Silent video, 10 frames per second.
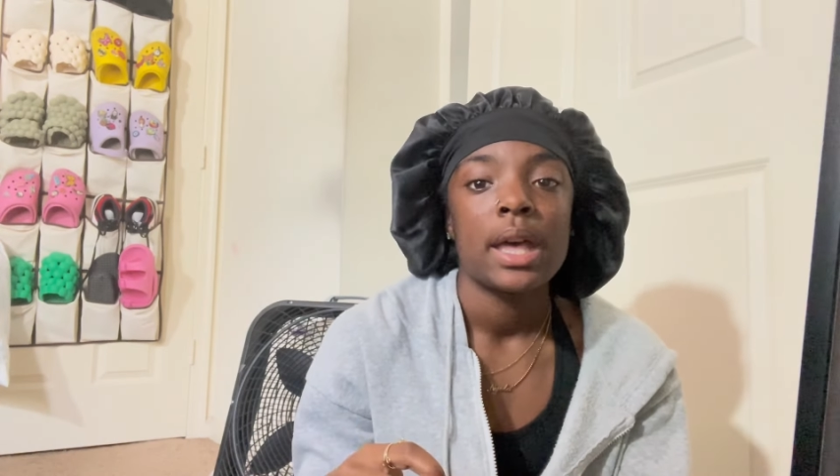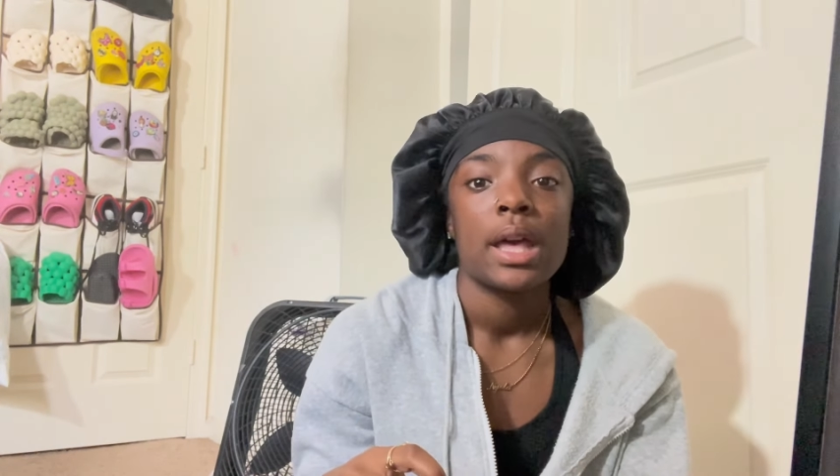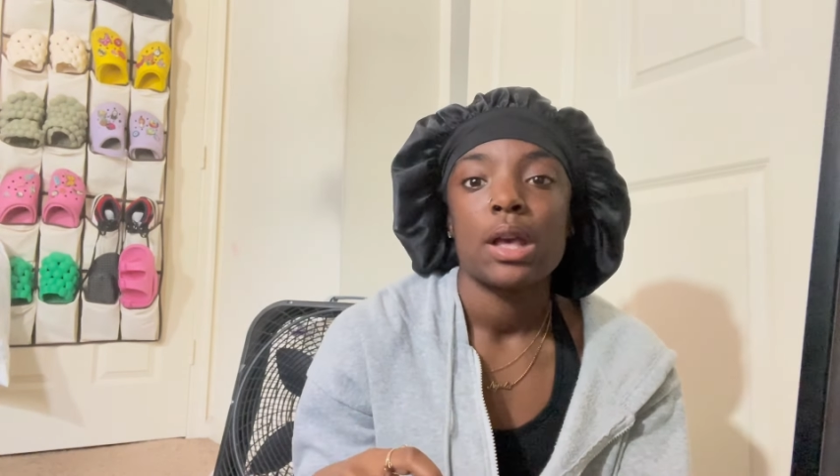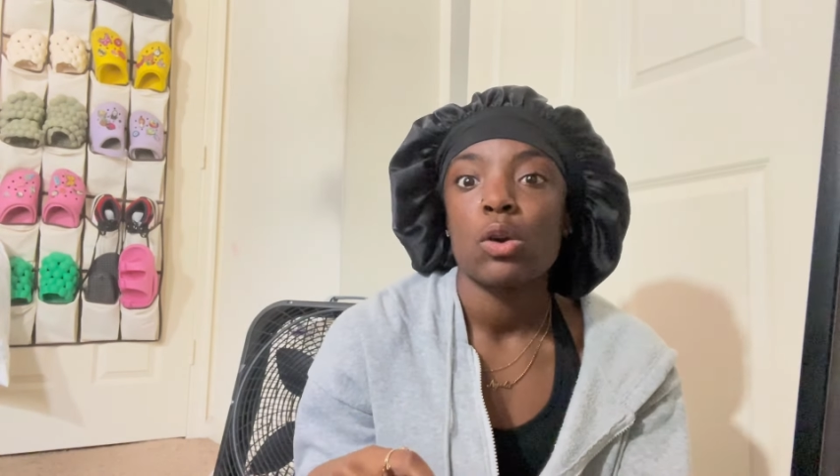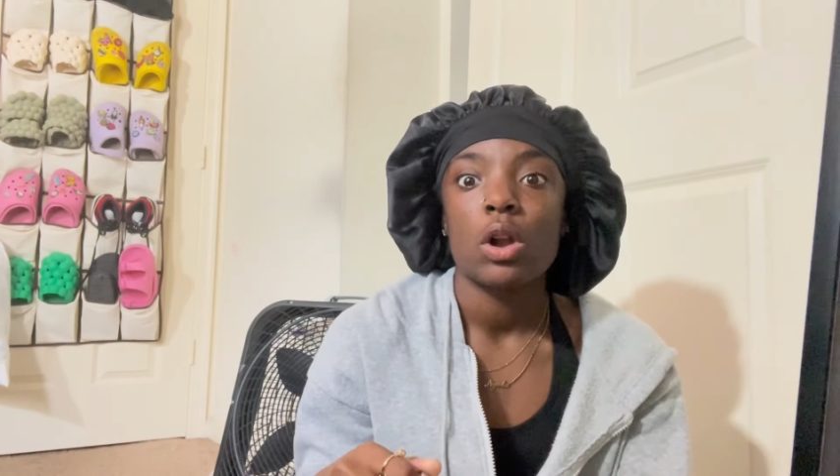
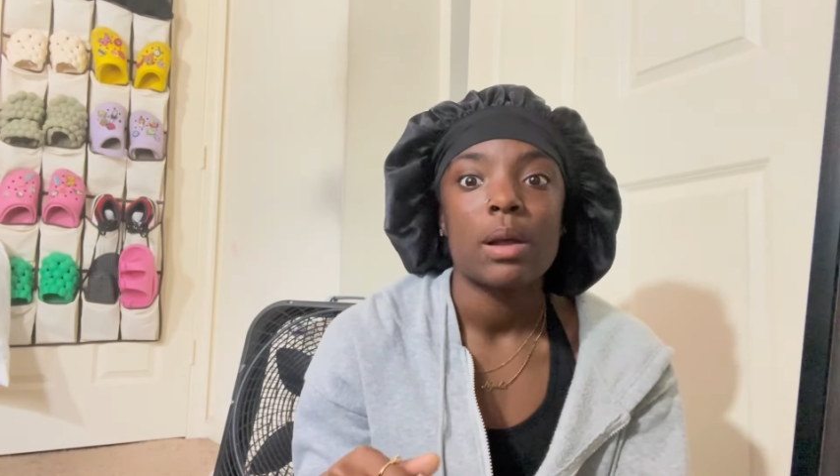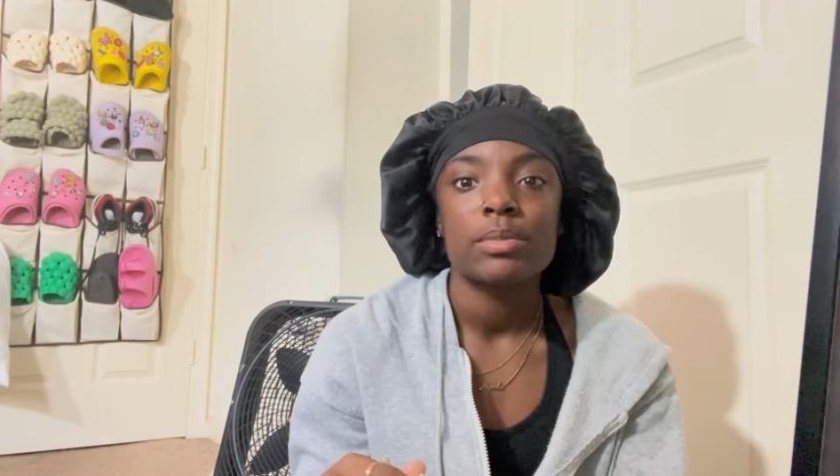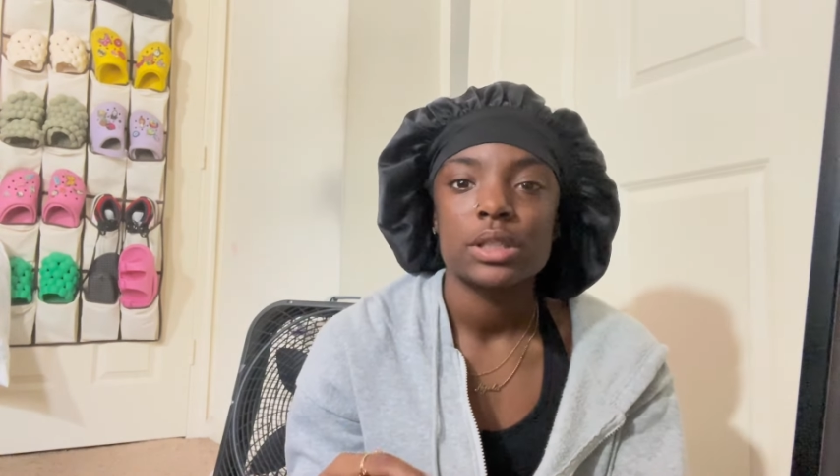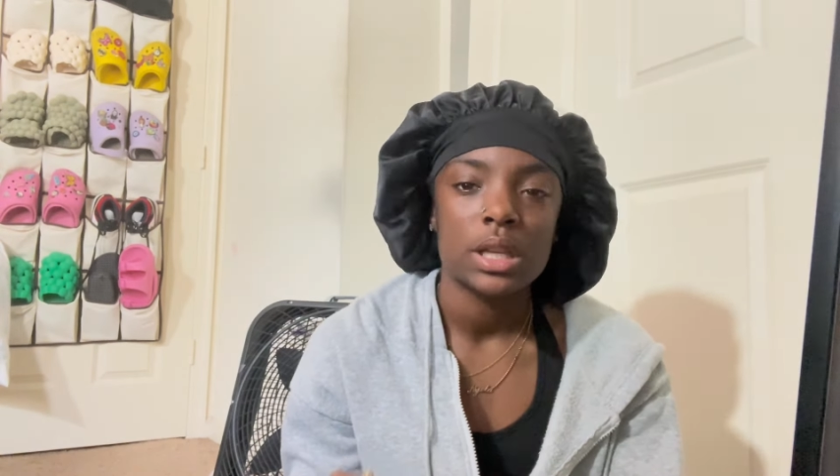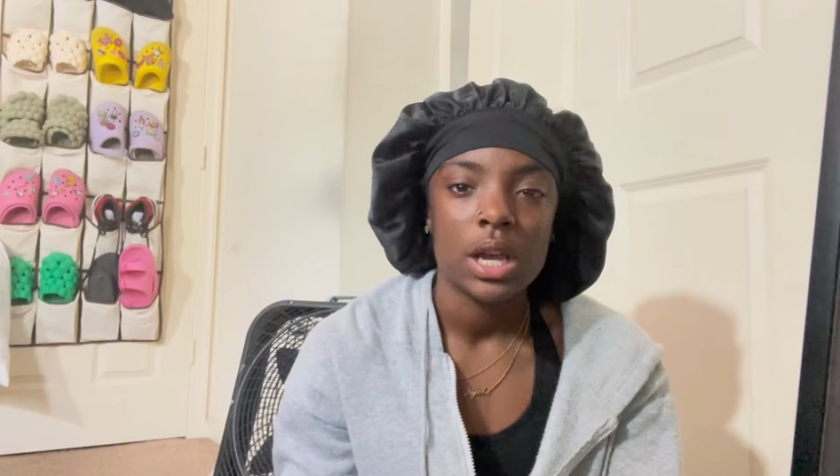And y'all, I'm
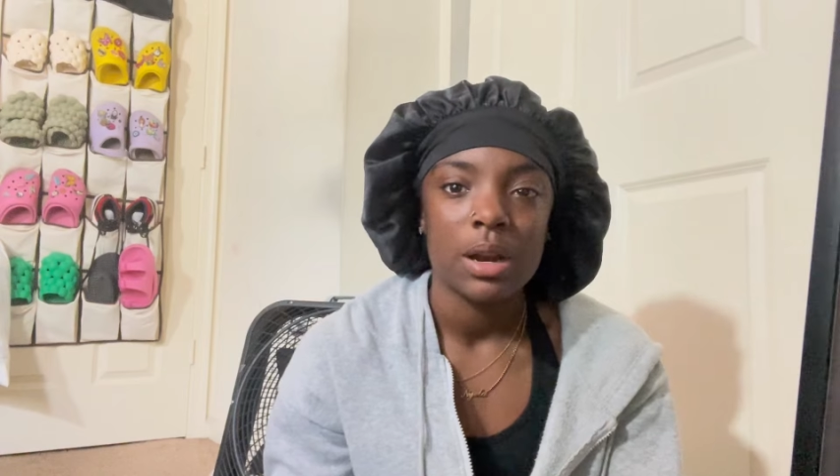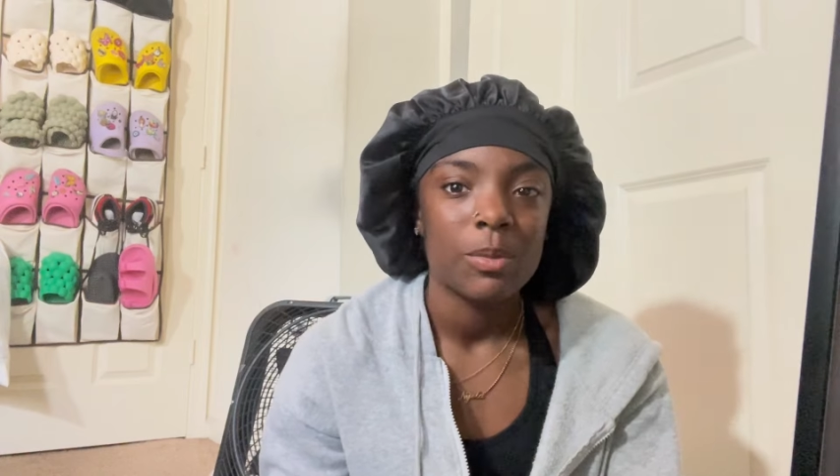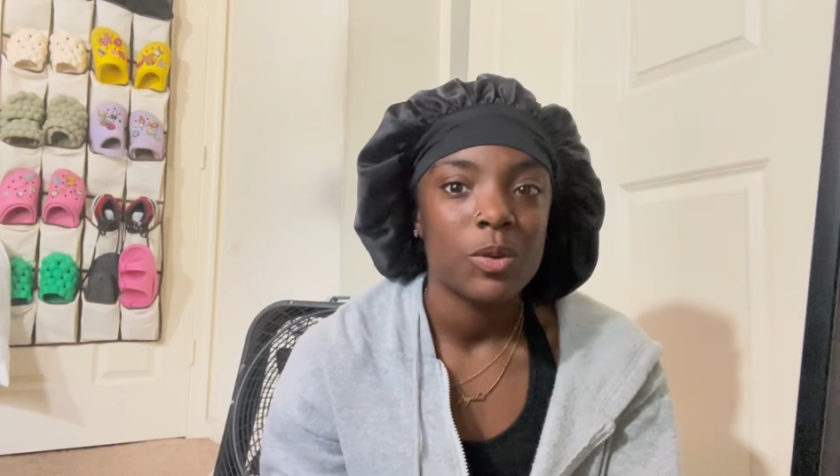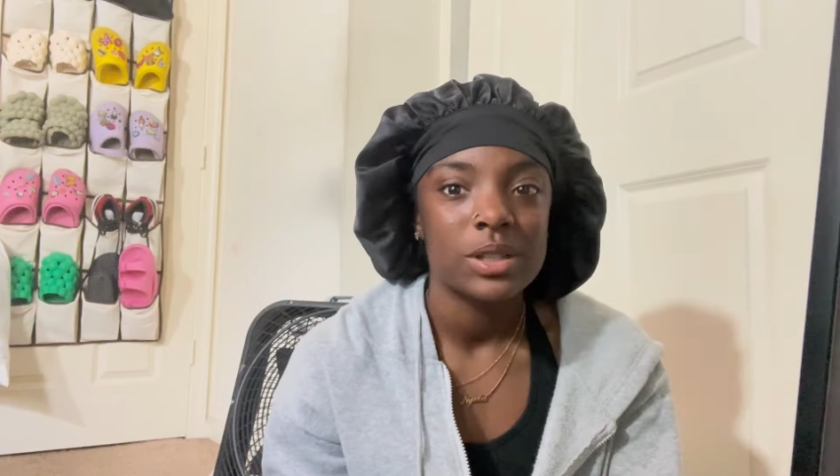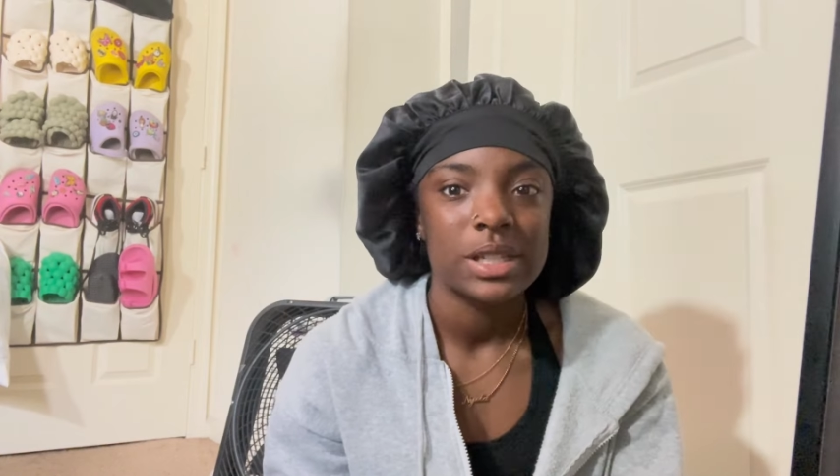scared. I'm
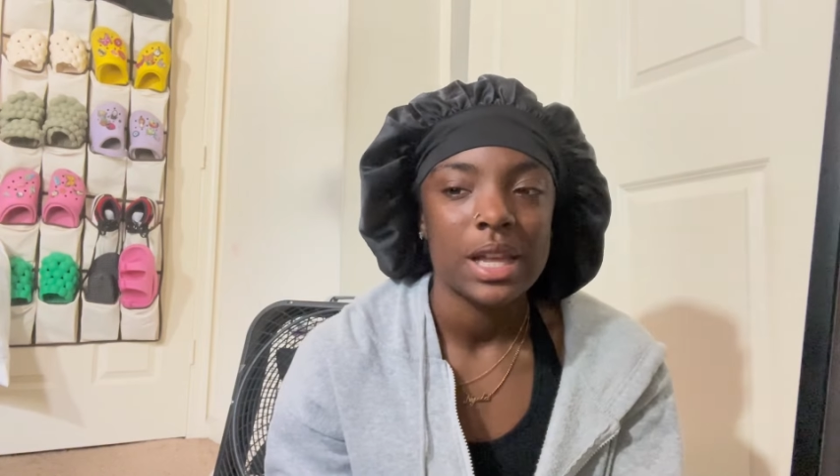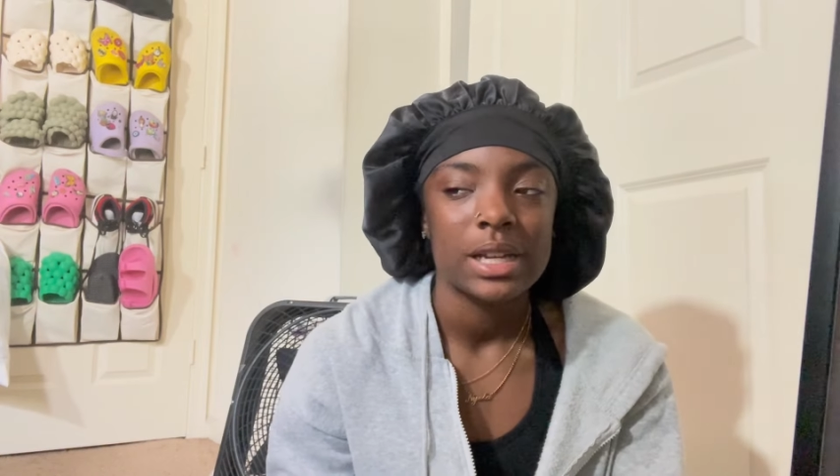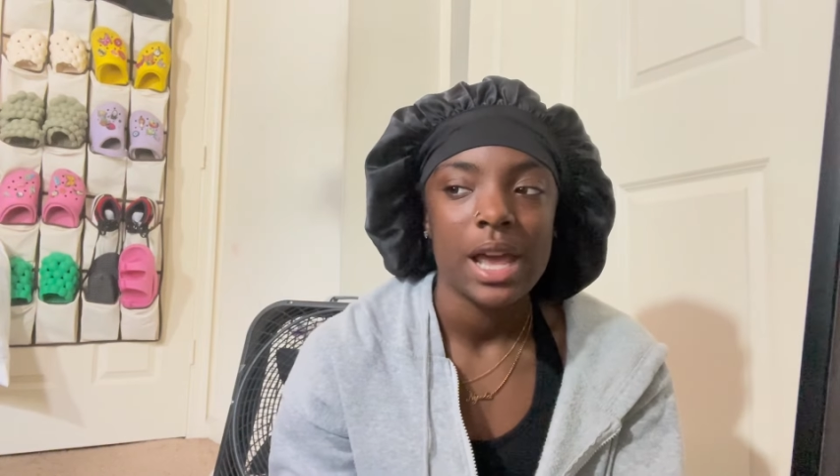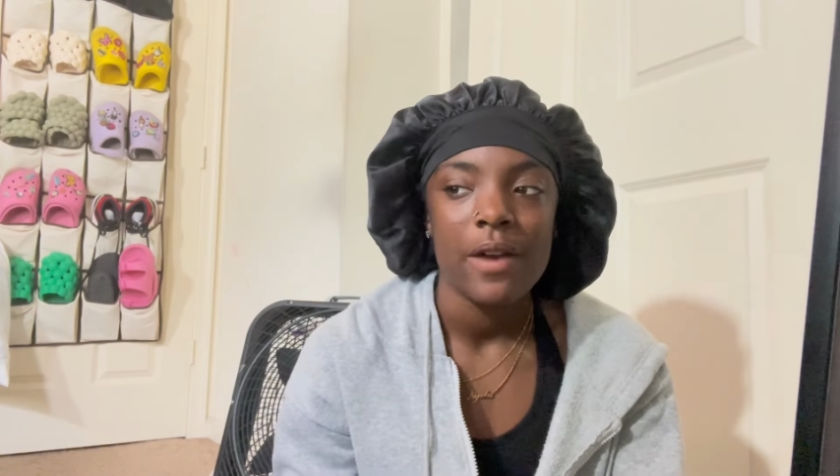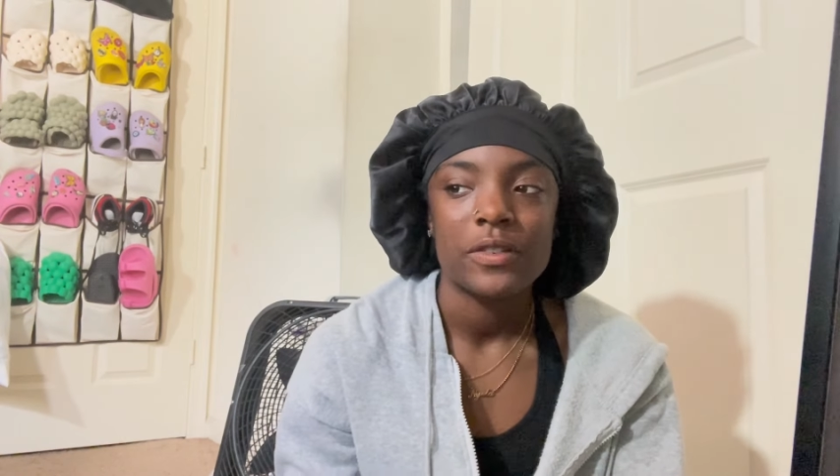going to like the
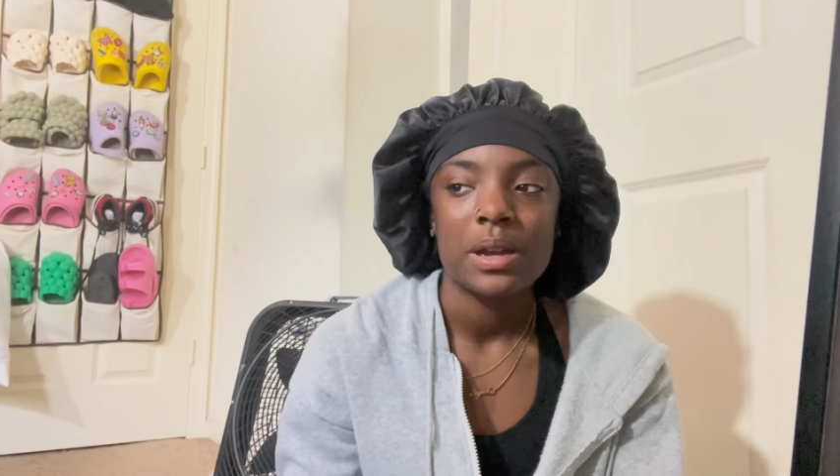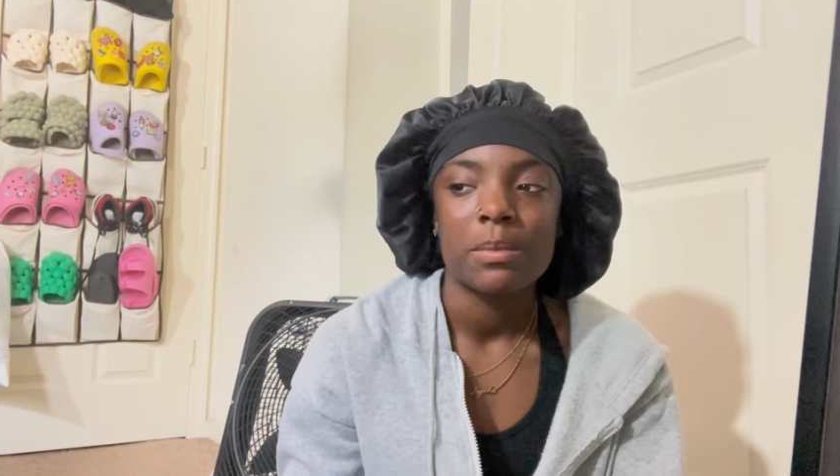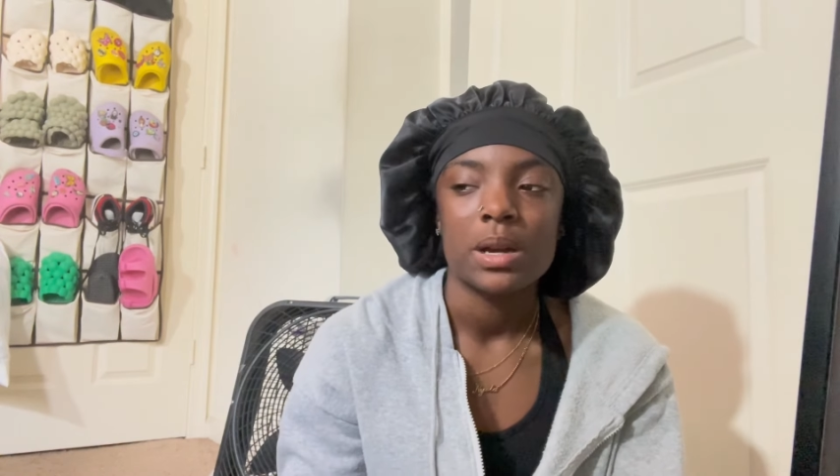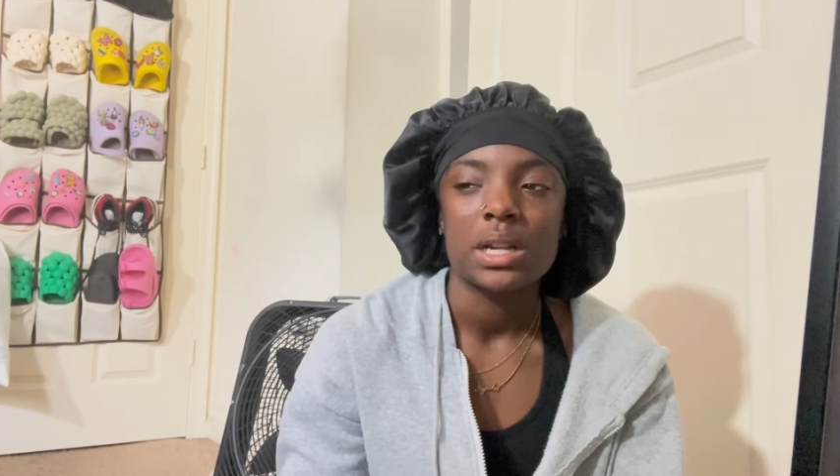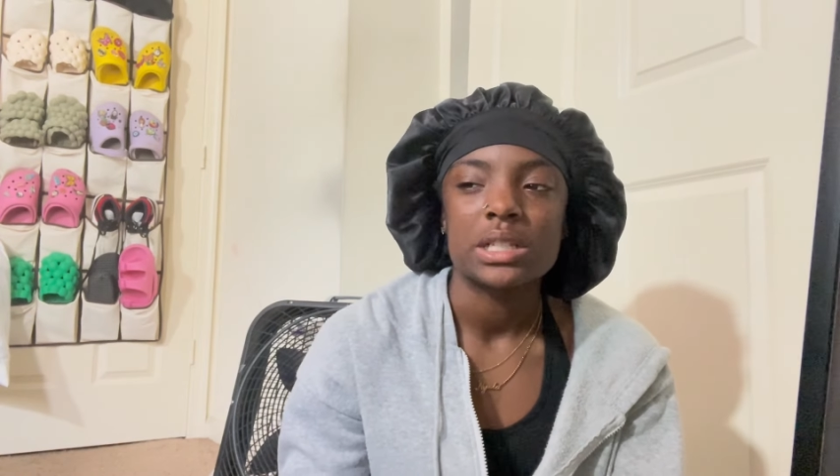African
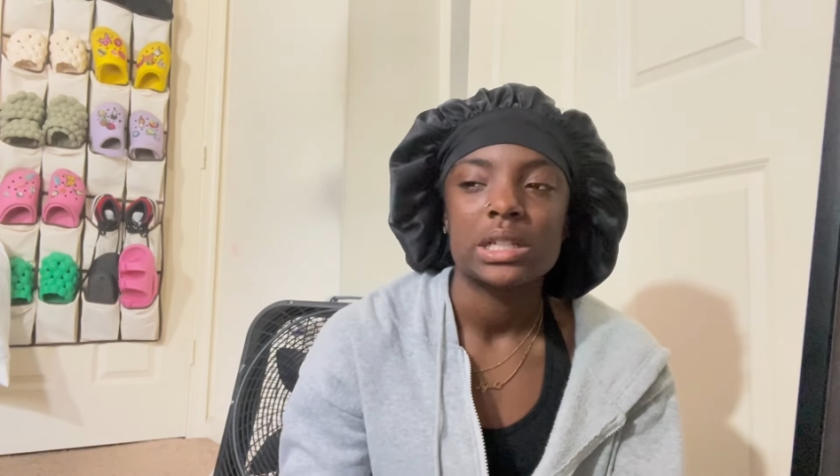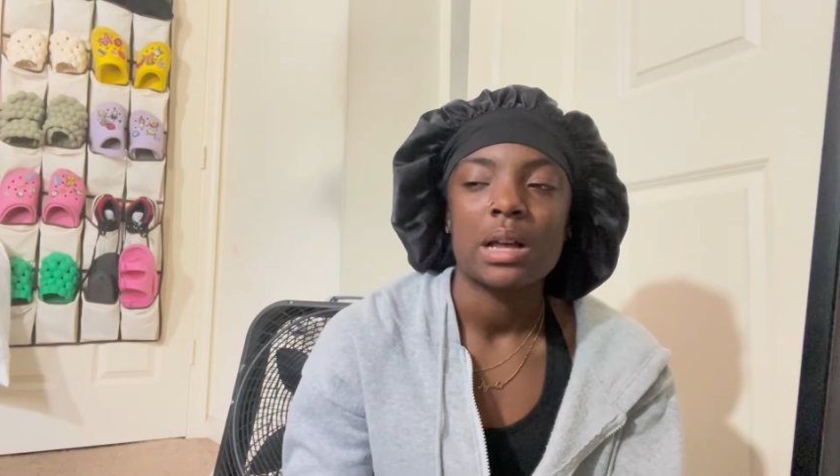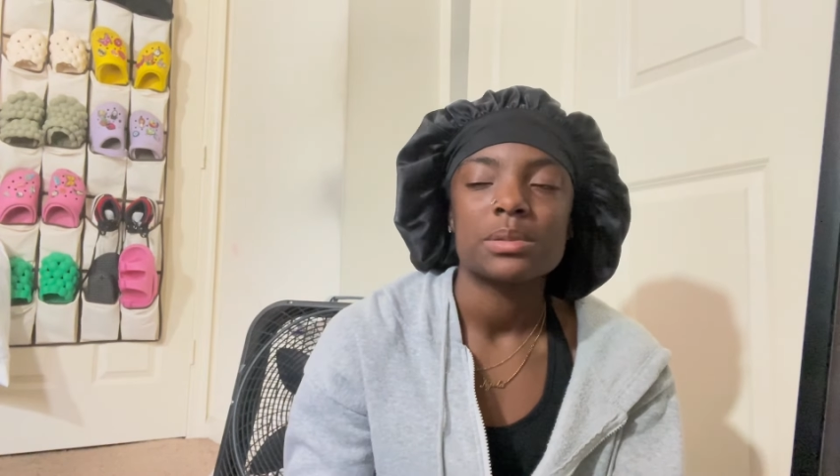braiding shops.